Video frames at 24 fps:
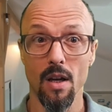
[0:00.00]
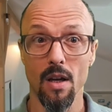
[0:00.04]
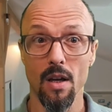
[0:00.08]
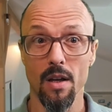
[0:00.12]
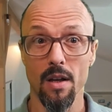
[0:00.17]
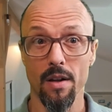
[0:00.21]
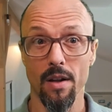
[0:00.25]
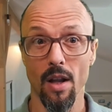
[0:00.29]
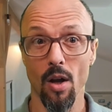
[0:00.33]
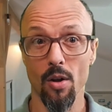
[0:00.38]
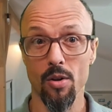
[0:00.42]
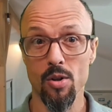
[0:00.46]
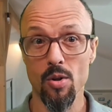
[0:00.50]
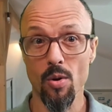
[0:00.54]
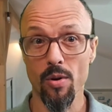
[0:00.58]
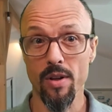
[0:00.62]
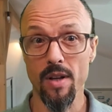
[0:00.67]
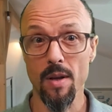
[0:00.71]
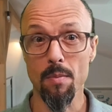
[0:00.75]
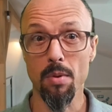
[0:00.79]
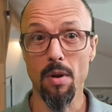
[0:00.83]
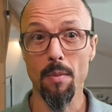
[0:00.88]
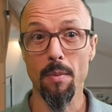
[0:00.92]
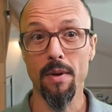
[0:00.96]
Now, during the
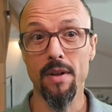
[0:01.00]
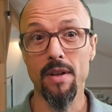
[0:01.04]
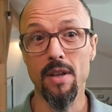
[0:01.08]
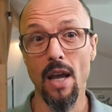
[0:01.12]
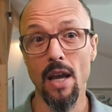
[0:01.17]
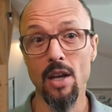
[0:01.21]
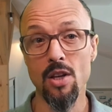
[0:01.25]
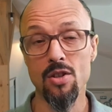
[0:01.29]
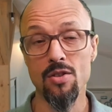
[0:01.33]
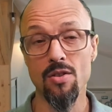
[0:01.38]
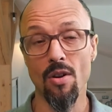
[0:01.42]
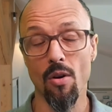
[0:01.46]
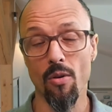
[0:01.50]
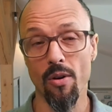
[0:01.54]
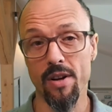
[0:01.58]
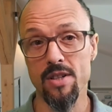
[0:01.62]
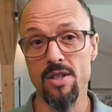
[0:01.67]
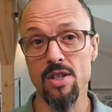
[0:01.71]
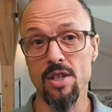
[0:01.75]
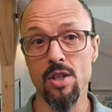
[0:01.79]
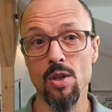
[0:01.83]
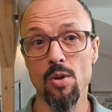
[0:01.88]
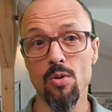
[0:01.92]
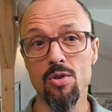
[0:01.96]
implementation or
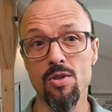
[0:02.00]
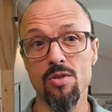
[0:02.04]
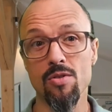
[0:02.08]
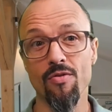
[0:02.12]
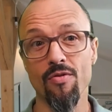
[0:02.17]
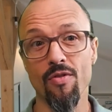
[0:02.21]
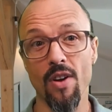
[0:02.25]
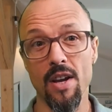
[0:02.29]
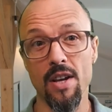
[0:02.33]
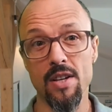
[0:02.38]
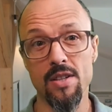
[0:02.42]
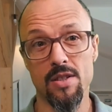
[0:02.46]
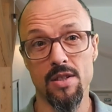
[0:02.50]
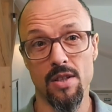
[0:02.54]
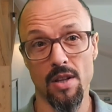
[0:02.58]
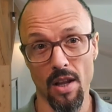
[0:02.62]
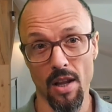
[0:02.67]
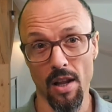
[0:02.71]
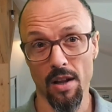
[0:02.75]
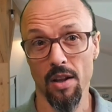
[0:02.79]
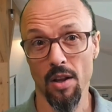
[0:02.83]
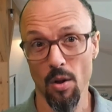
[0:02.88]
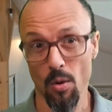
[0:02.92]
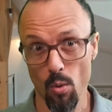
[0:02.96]
execution phase,
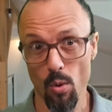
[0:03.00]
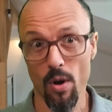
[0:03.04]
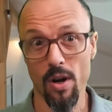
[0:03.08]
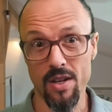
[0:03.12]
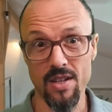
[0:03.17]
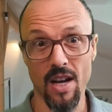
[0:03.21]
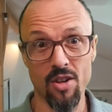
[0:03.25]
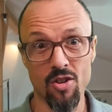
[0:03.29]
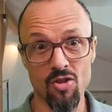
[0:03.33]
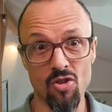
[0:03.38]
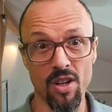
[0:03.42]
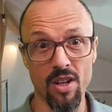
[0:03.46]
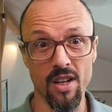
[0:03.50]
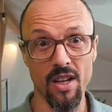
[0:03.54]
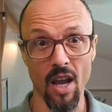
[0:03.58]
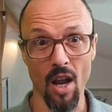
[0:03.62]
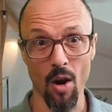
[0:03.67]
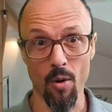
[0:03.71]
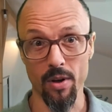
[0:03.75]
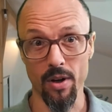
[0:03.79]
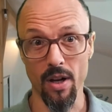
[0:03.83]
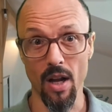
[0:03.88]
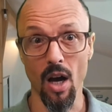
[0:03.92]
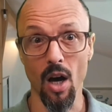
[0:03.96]
then the work is actually
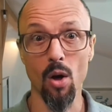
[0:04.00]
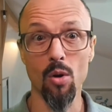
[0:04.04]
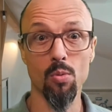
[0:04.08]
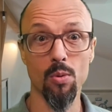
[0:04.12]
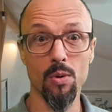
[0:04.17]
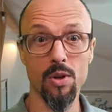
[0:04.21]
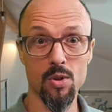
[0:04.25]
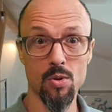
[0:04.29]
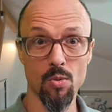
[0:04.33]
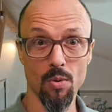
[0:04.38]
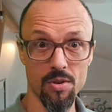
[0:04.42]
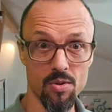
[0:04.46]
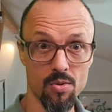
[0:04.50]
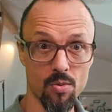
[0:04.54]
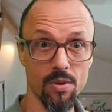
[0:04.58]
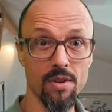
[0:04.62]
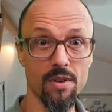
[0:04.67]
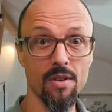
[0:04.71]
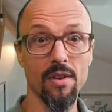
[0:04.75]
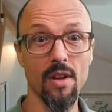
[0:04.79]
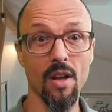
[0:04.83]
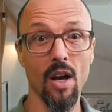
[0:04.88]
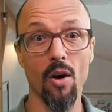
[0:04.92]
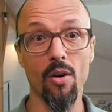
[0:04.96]
carried out, which was
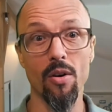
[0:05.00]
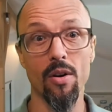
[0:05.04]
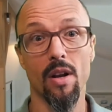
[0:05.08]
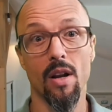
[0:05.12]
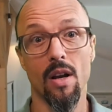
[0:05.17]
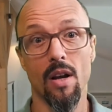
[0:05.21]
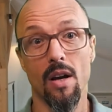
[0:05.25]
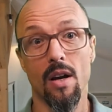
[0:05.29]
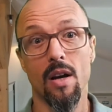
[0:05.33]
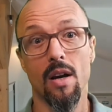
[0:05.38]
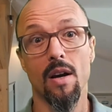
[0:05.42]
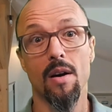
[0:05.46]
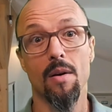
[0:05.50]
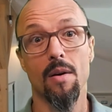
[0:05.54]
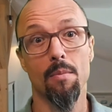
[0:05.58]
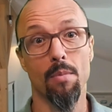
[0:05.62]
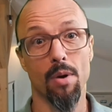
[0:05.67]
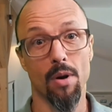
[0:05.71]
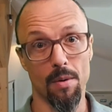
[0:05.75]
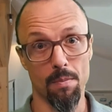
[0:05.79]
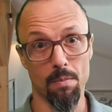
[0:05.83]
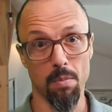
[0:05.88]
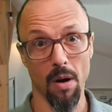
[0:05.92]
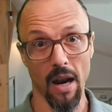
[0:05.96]
written down
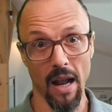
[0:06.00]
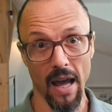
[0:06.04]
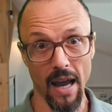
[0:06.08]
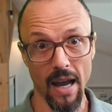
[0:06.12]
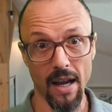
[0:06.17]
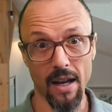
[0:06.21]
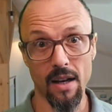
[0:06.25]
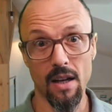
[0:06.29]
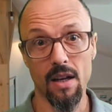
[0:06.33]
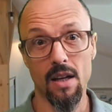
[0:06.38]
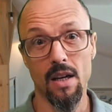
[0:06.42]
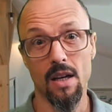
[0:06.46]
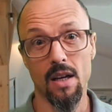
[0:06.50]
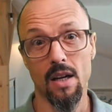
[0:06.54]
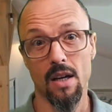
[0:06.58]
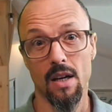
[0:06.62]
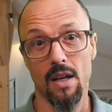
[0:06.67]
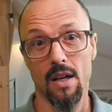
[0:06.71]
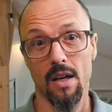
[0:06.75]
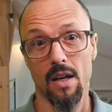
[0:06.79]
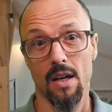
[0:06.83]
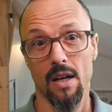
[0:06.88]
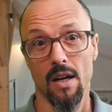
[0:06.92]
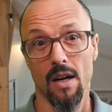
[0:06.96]
per plan.
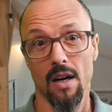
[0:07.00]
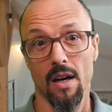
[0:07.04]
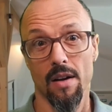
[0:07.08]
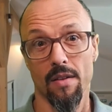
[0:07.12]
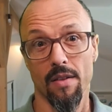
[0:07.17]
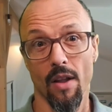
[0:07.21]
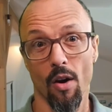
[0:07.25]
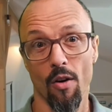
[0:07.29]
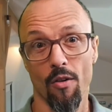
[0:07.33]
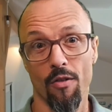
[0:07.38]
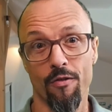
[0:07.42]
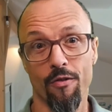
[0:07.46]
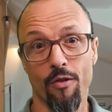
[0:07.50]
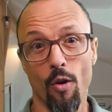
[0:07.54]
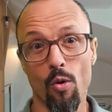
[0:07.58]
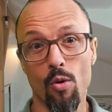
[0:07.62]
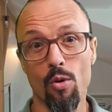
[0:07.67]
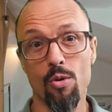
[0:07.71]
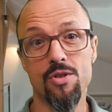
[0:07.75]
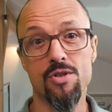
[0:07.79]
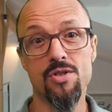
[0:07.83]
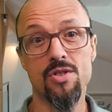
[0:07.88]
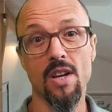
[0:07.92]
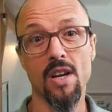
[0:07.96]
Now,
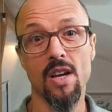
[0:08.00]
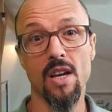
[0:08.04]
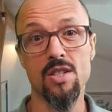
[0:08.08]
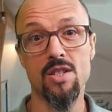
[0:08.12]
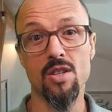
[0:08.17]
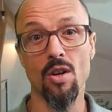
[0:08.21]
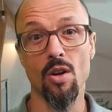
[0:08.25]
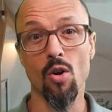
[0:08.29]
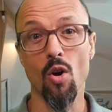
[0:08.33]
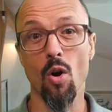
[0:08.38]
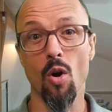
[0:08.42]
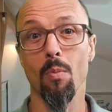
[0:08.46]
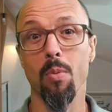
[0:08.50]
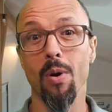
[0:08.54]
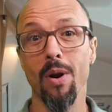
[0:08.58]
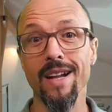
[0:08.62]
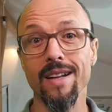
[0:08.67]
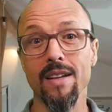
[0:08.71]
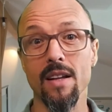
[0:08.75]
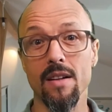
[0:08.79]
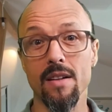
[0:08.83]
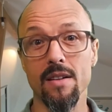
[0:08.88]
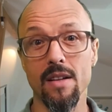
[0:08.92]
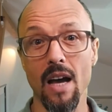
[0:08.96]
focusing is on
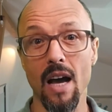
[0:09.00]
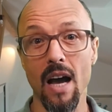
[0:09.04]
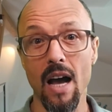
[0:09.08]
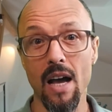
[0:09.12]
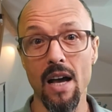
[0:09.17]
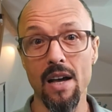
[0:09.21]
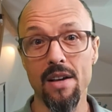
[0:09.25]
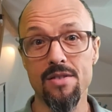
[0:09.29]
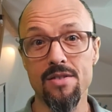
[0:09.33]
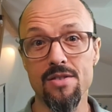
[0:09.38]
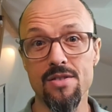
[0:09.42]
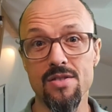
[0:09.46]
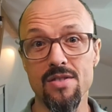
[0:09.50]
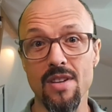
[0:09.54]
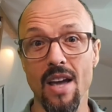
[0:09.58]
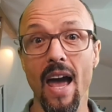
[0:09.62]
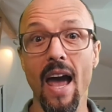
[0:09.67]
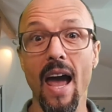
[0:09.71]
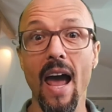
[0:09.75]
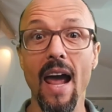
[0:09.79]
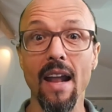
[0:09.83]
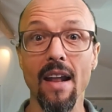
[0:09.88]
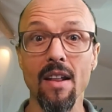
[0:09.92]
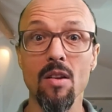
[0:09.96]
completing tasks
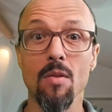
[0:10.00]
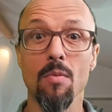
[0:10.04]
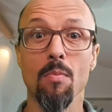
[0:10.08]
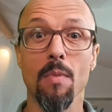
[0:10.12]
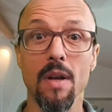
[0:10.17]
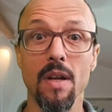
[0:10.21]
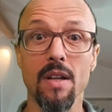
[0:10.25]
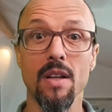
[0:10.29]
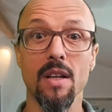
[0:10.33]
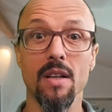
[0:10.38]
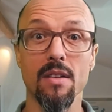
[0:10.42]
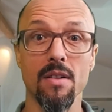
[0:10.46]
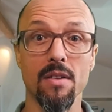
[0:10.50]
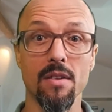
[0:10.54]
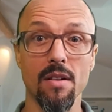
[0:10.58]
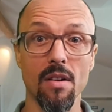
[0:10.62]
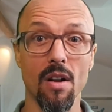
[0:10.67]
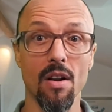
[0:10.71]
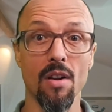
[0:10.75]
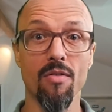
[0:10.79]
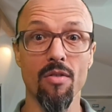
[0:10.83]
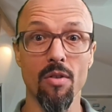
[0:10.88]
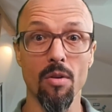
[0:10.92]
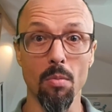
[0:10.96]
and meeting the
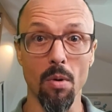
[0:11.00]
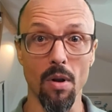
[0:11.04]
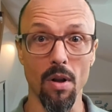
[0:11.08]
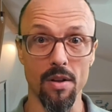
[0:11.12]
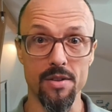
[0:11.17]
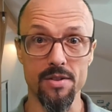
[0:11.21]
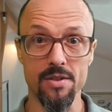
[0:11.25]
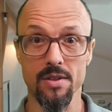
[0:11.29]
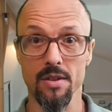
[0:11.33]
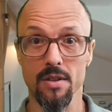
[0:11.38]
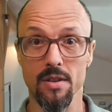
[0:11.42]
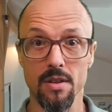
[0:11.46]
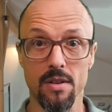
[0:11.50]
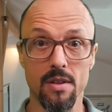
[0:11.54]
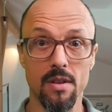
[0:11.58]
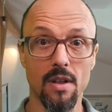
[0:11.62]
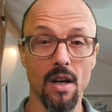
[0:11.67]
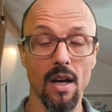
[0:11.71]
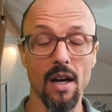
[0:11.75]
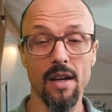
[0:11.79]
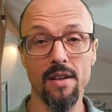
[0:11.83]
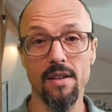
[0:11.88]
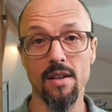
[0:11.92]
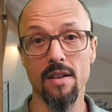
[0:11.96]
deliverables
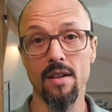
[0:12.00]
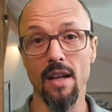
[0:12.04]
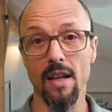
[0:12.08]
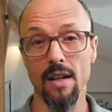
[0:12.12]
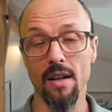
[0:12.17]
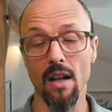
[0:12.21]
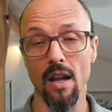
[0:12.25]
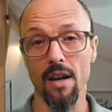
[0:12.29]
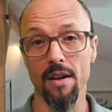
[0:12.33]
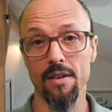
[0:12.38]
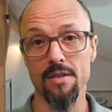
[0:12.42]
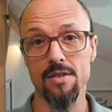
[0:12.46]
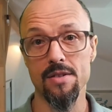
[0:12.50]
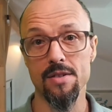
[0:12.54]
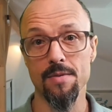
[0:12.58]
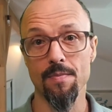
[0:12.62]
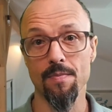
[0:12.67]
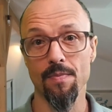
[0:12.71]
and the deadlines.